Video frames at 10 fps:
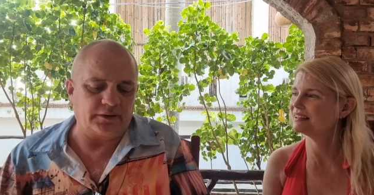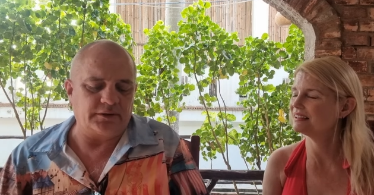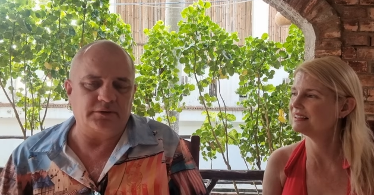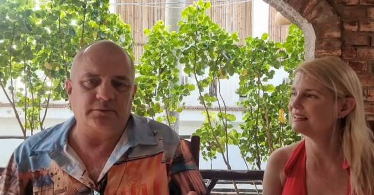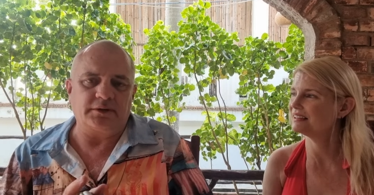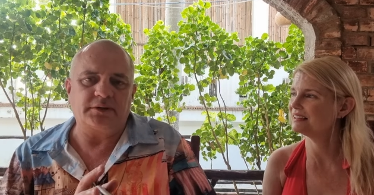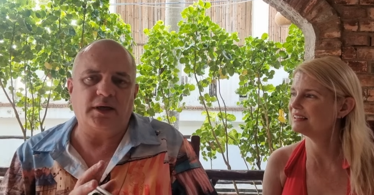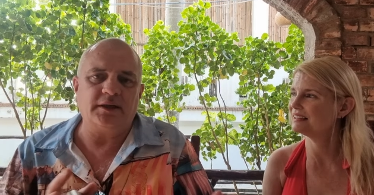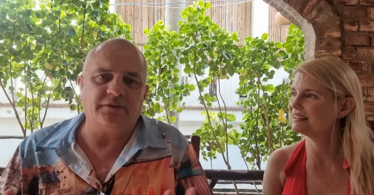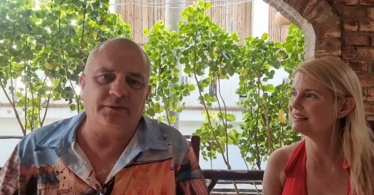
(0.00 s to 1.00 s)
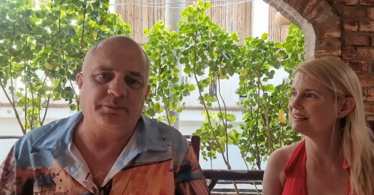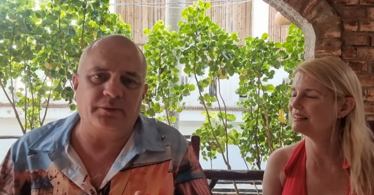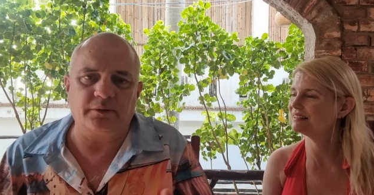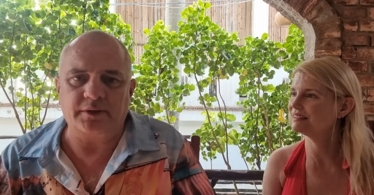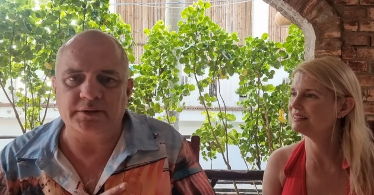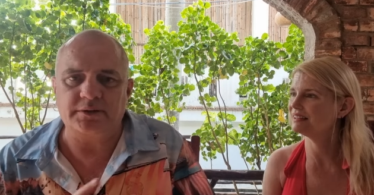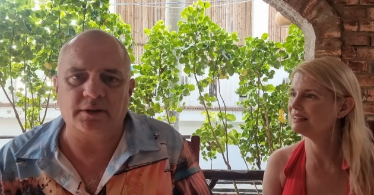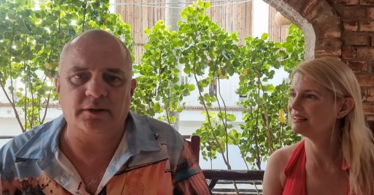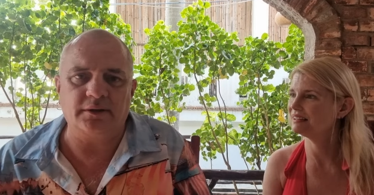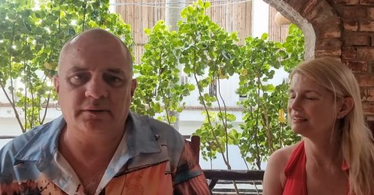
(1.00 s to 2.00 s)
Speaker 1: and there's almost hate for Blanc and
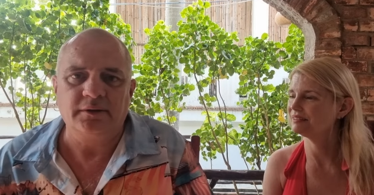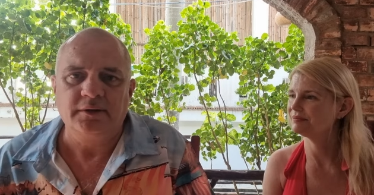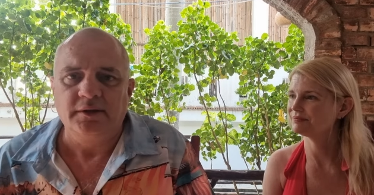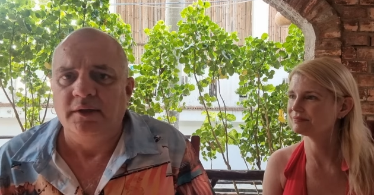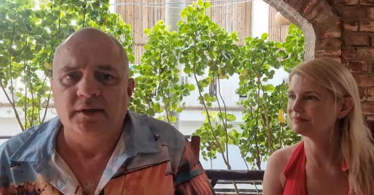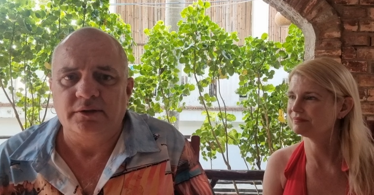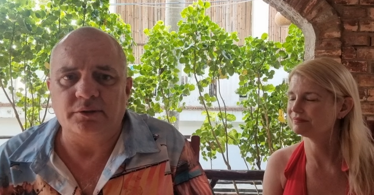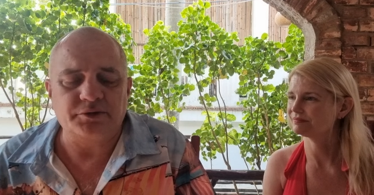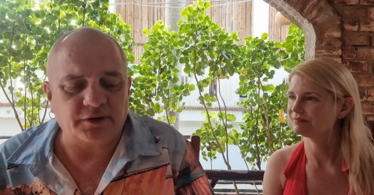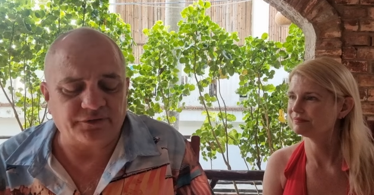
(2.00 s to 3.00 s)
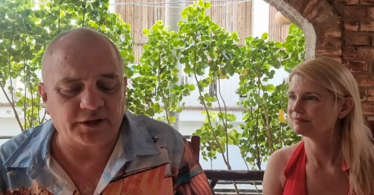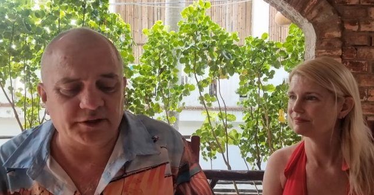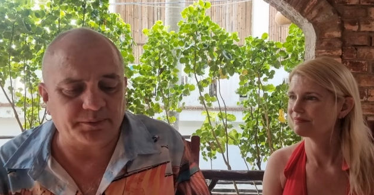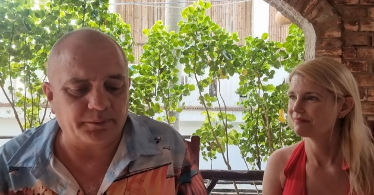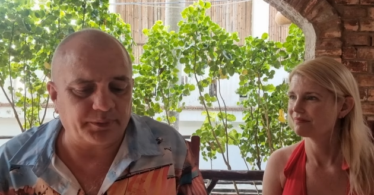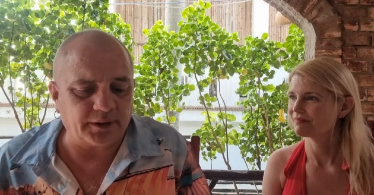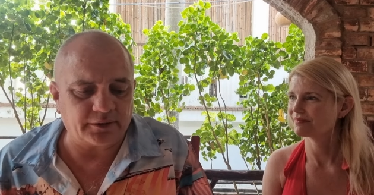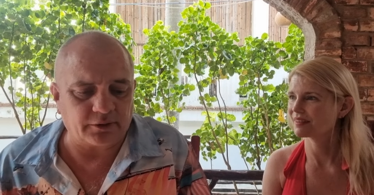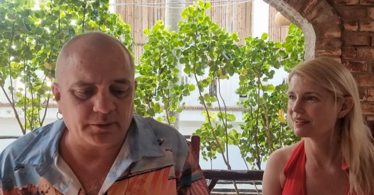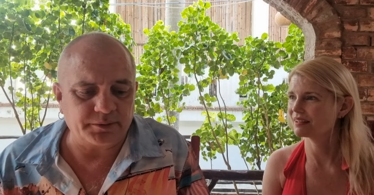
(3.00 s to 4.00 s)
certain dodgy Facebook beer
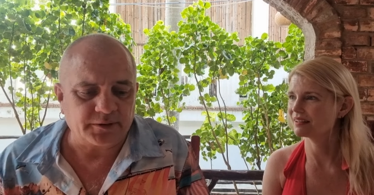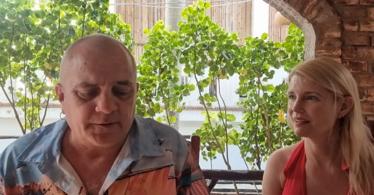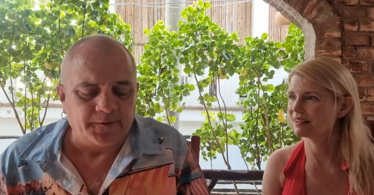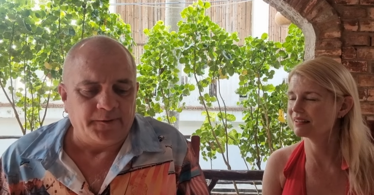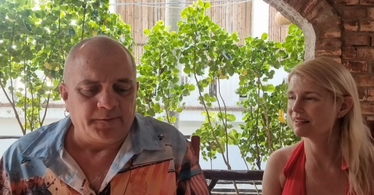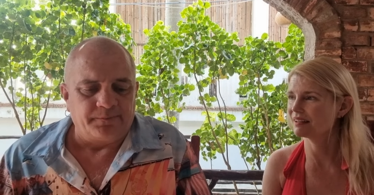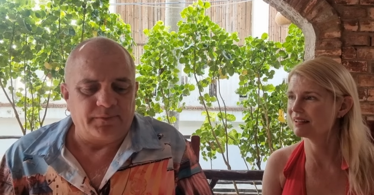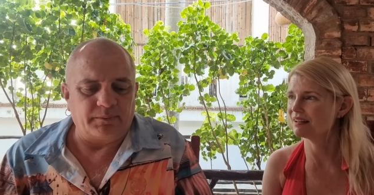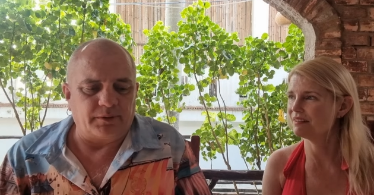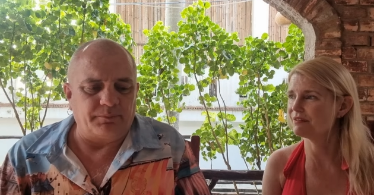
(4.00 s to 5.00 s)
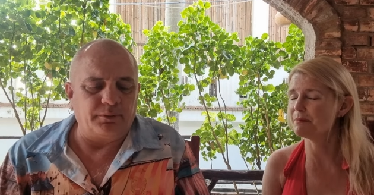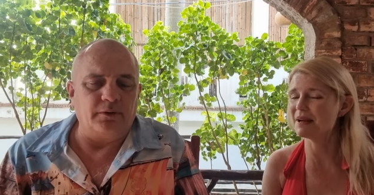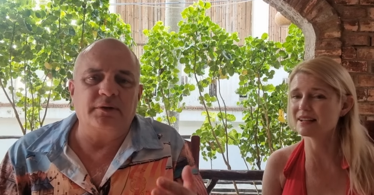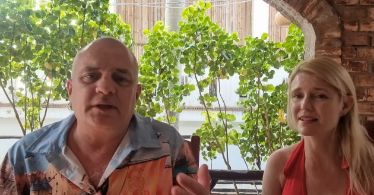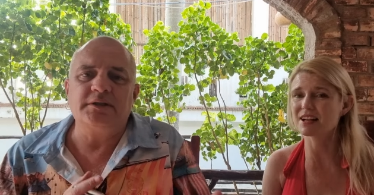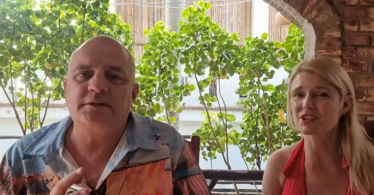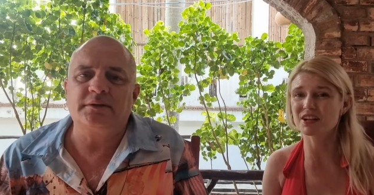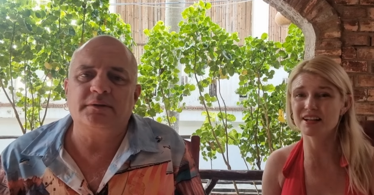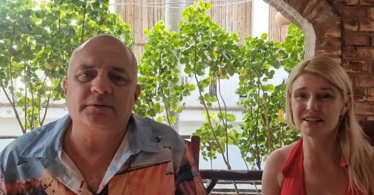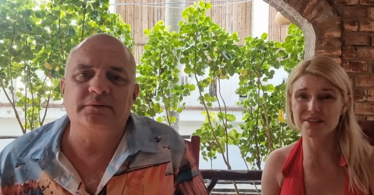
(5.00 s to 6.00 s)
groups. But Blanc is
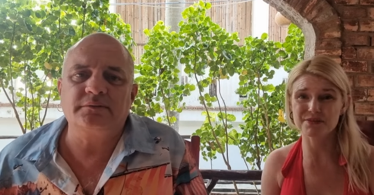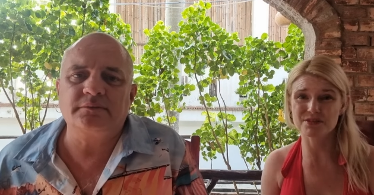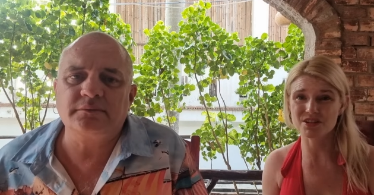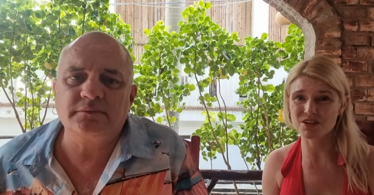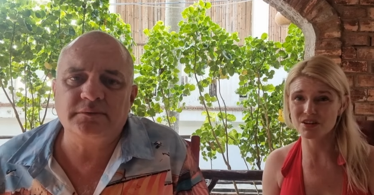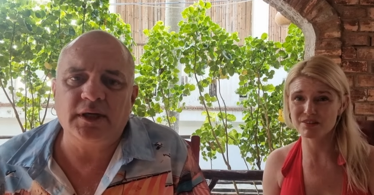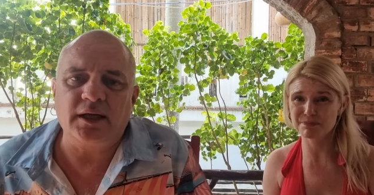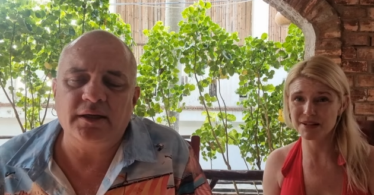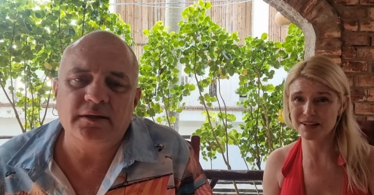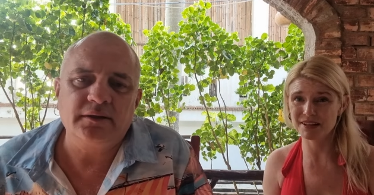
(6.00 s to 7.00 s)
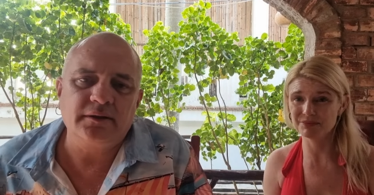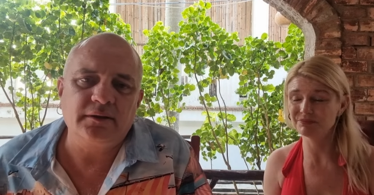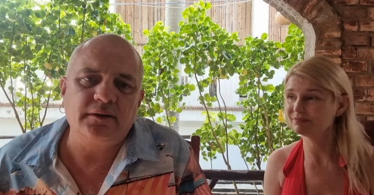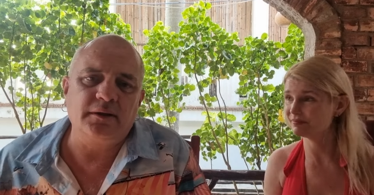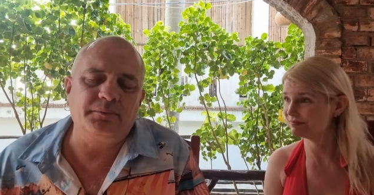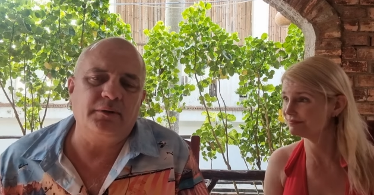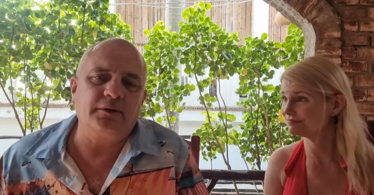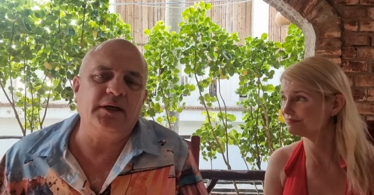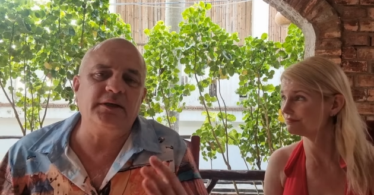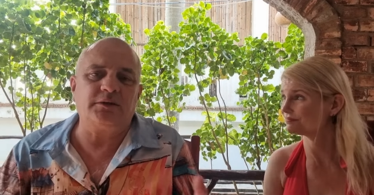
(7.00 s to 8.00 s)
actually
Speaker 2: a different style yeah, beer.
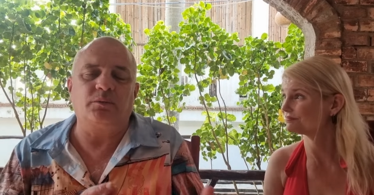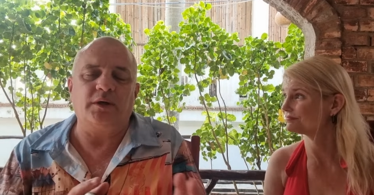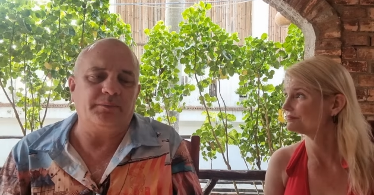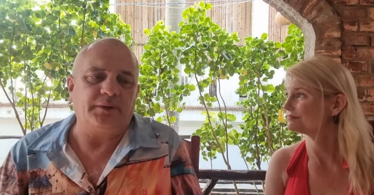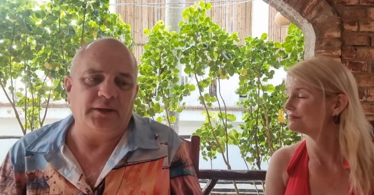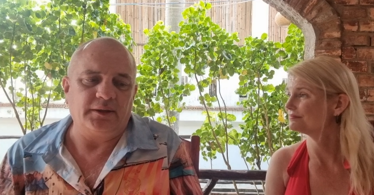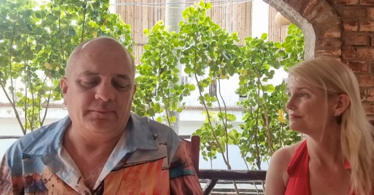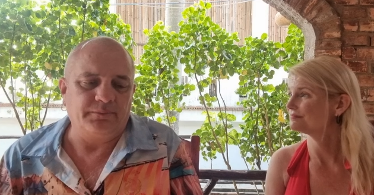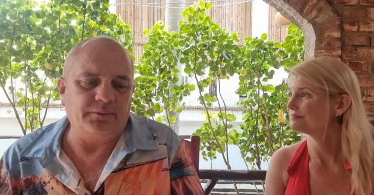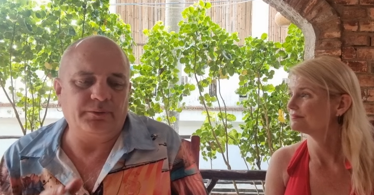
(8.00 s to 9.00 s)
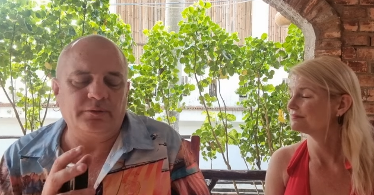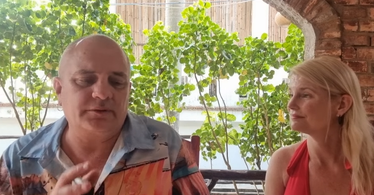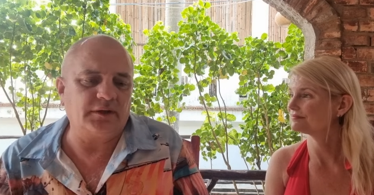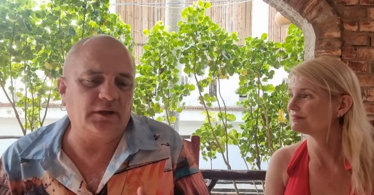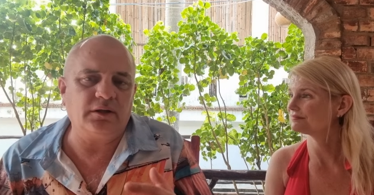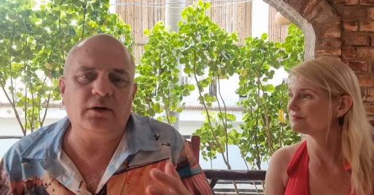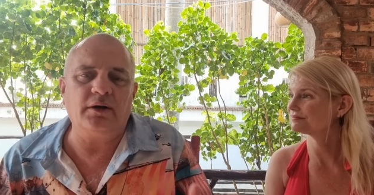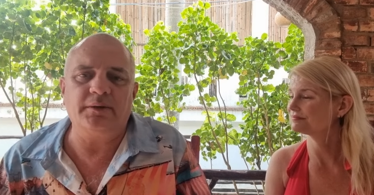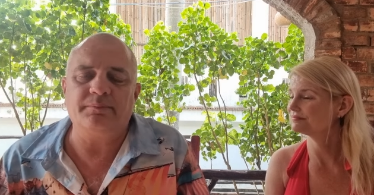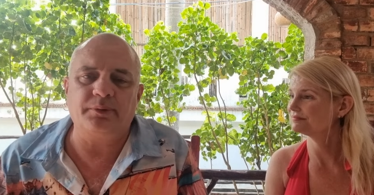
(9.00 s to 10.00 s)
Speaker 1: Blanc is a wheat beer but Blanc's a
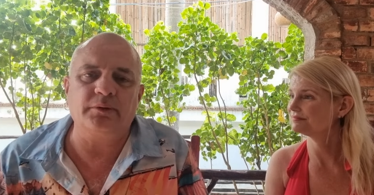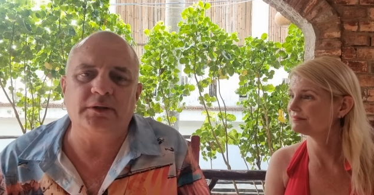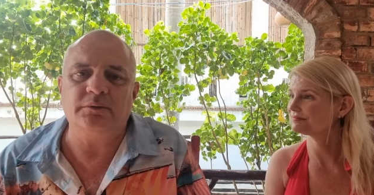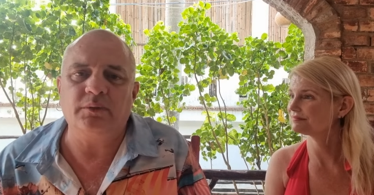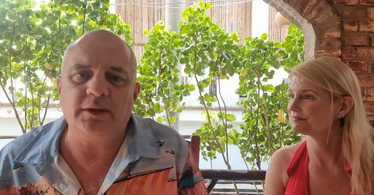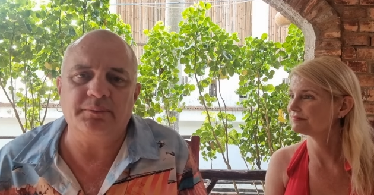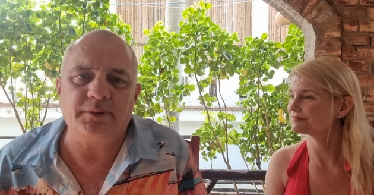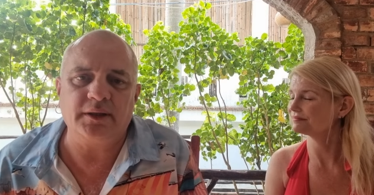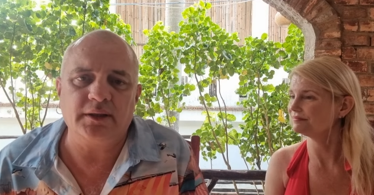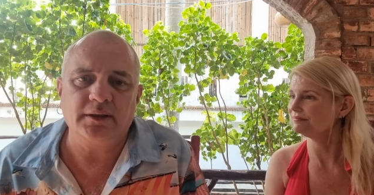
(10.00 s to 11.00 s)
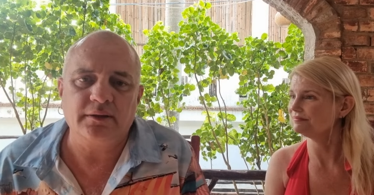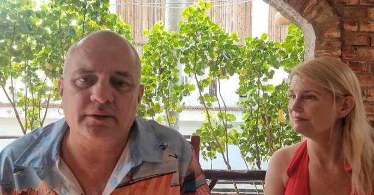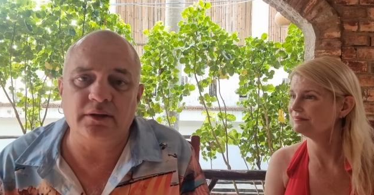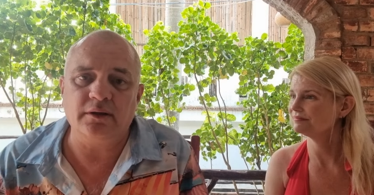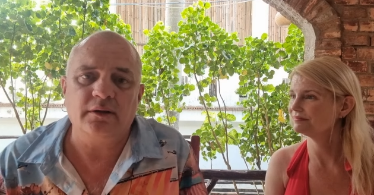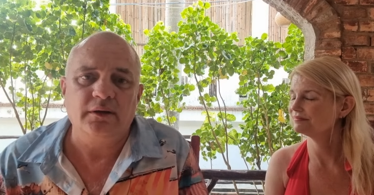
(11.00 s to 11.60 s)
light bodied wheat beer that